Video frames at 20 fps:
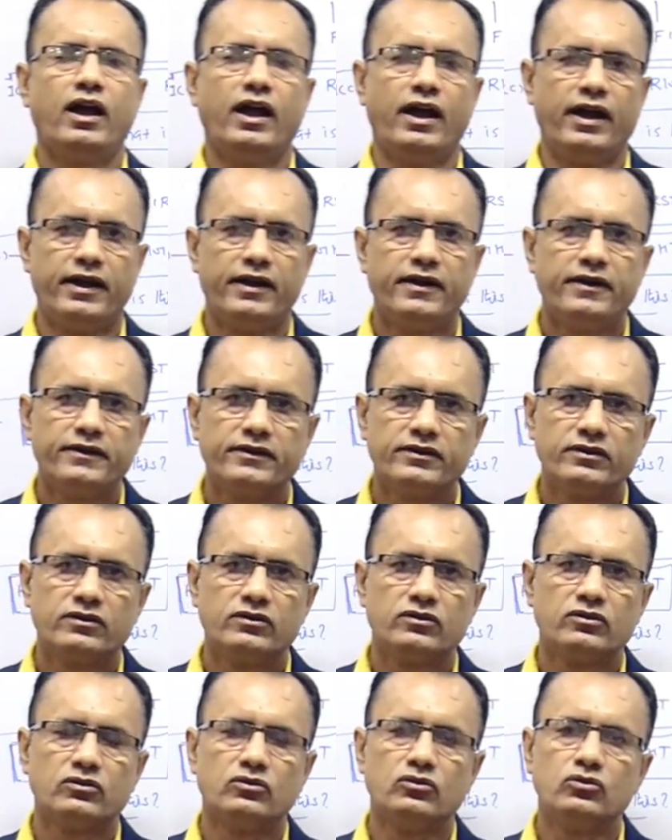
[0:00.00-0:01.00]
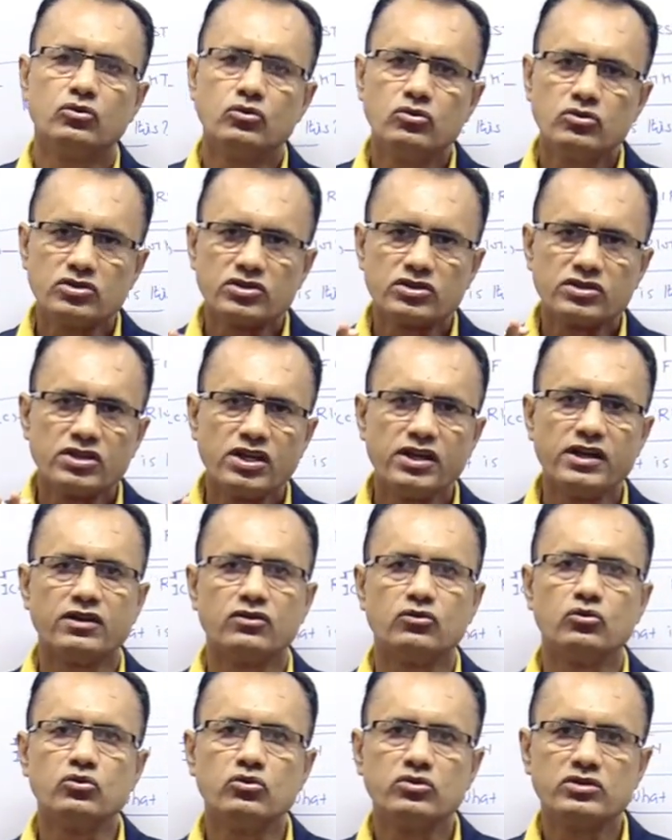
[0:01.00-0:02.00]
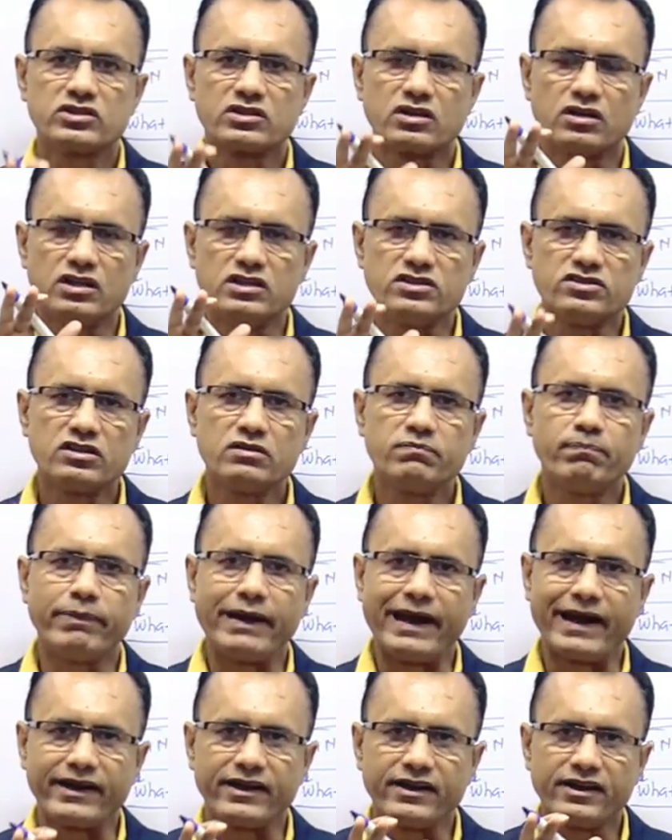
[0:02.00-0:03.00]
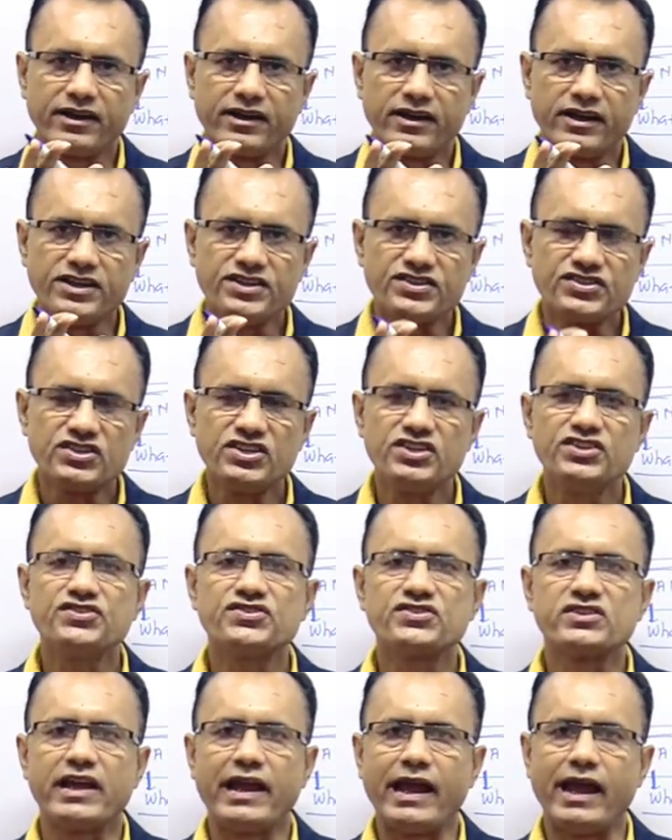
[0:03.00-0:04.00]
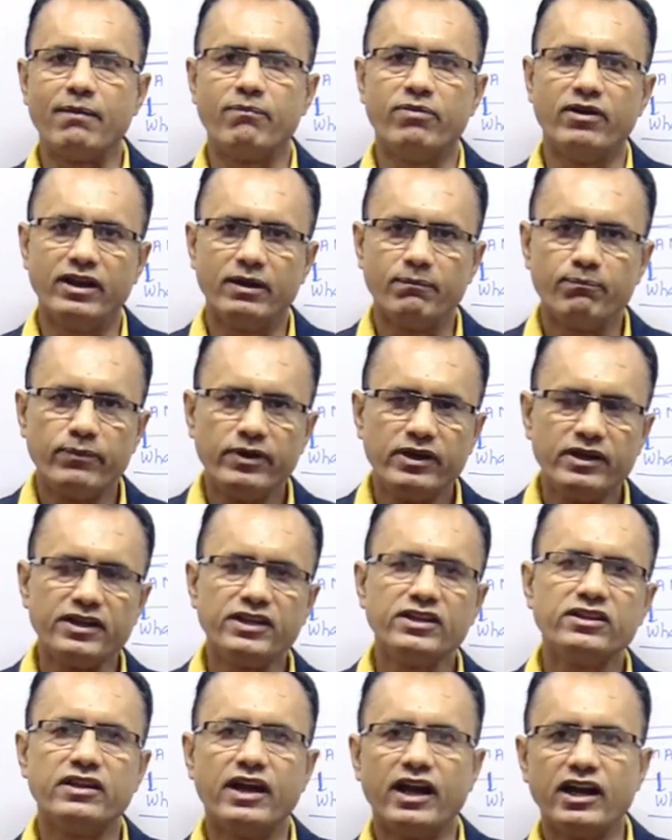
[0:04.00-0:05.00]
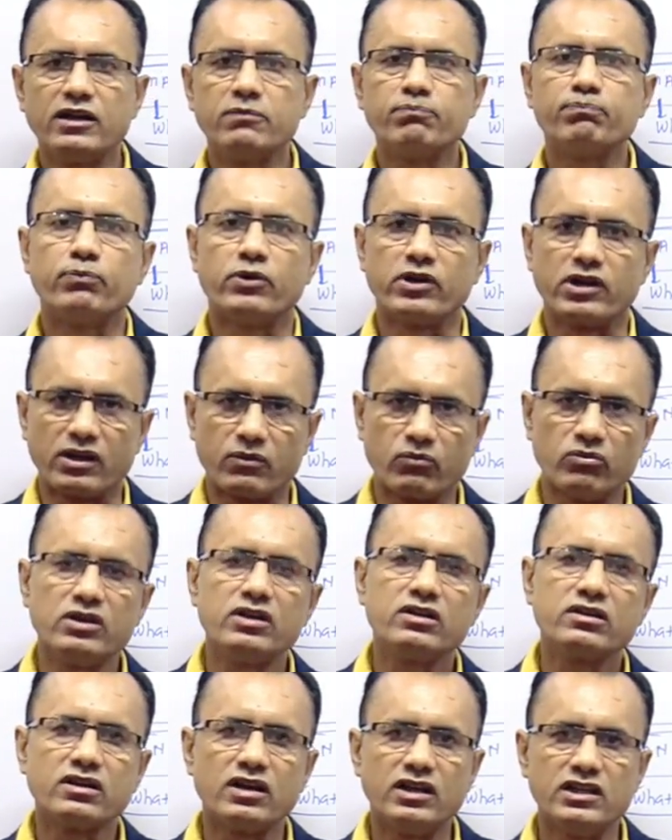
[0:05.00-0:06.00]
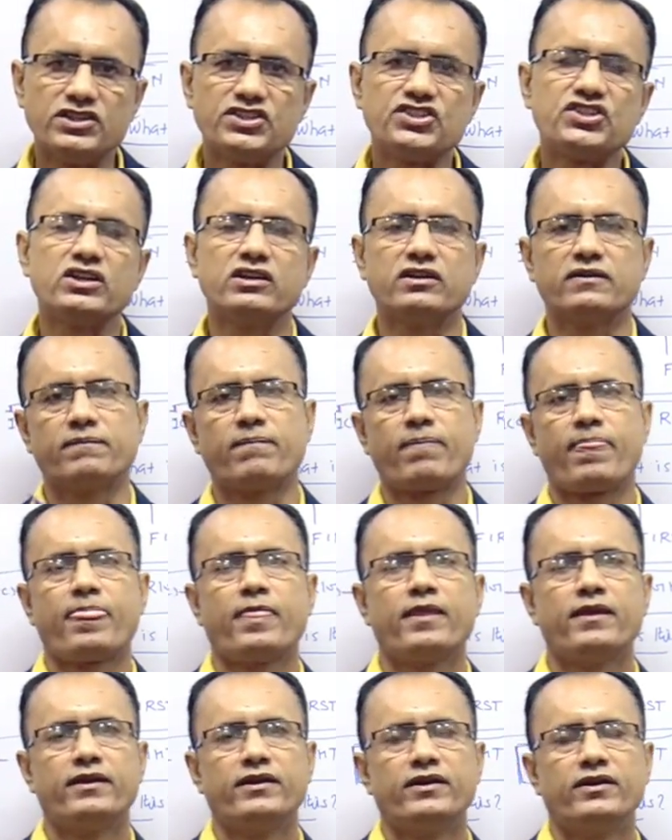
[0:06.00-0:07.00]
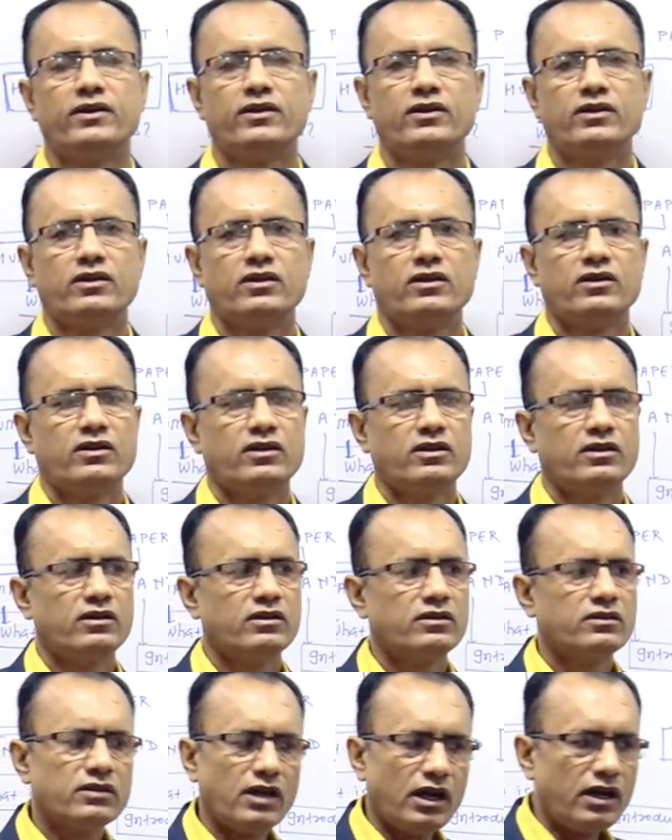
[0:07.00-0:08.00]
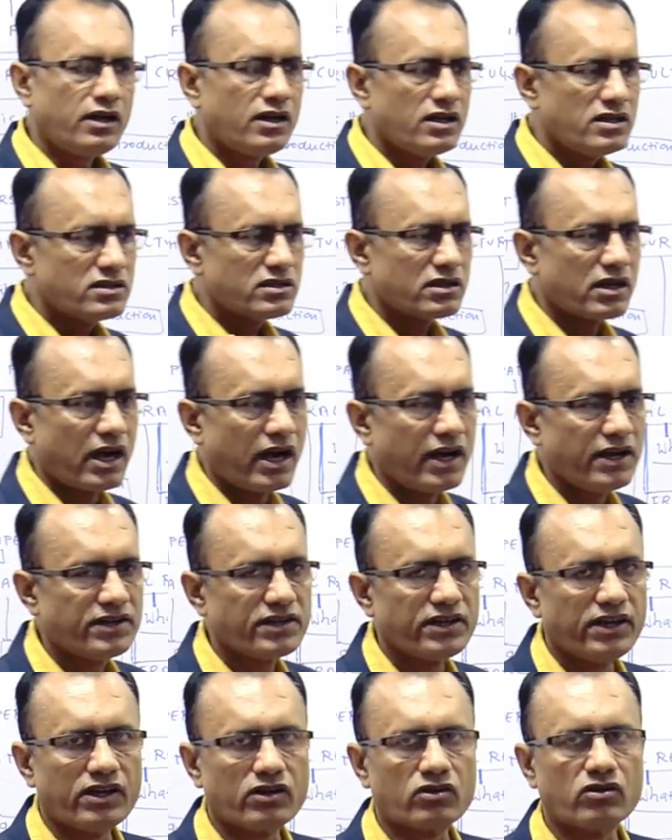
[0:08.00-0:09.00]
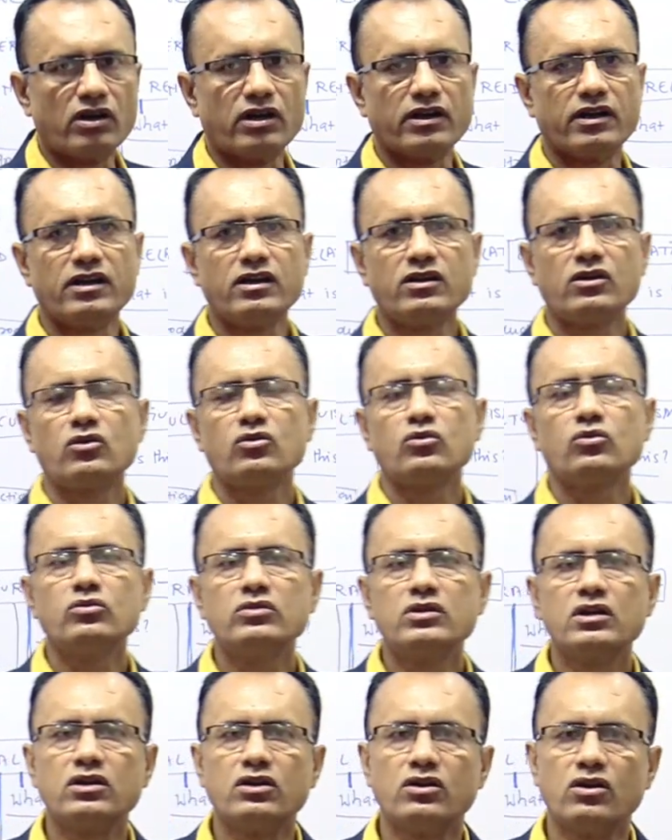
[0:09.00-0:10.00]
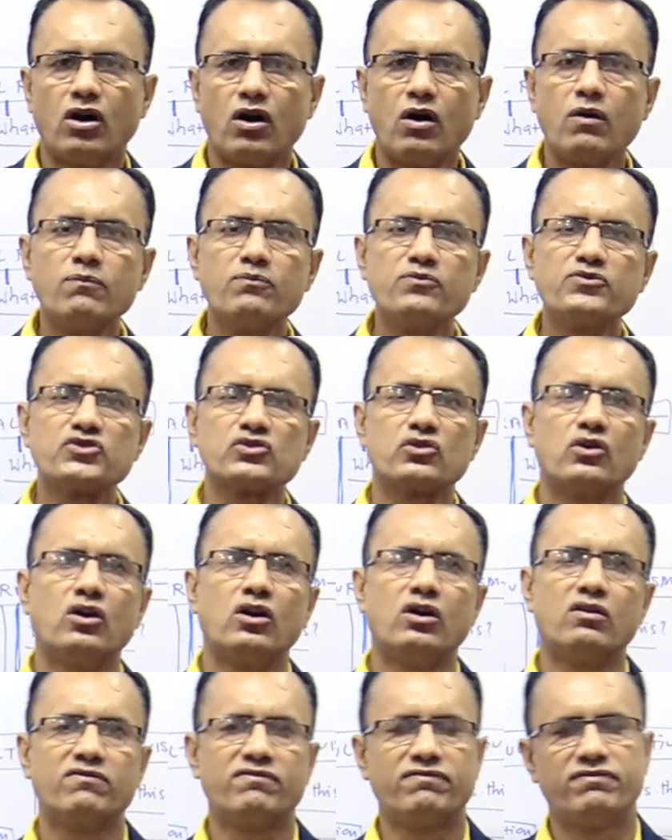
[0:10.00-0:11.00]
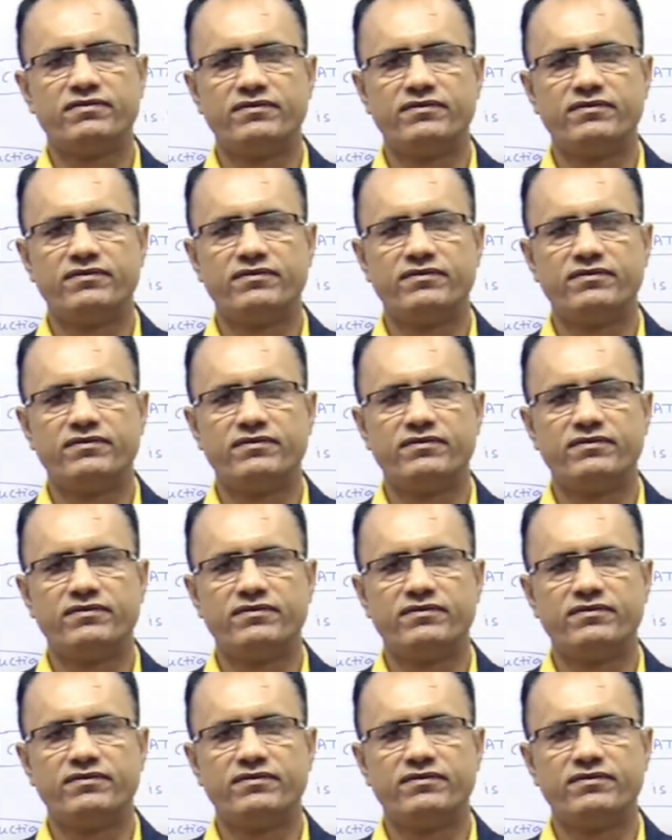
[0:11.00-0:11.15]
and those things, those cultural practices available in that particular culture, that is right according to the norms of